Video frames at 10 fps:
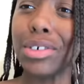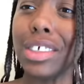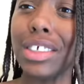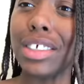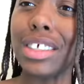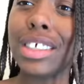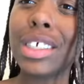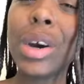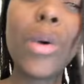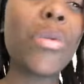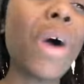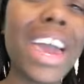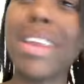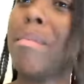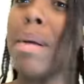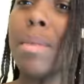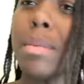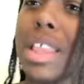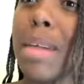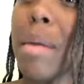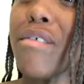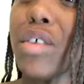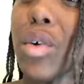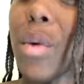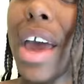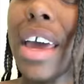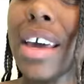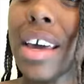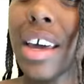cringy. Why didn't my mama take my phone away?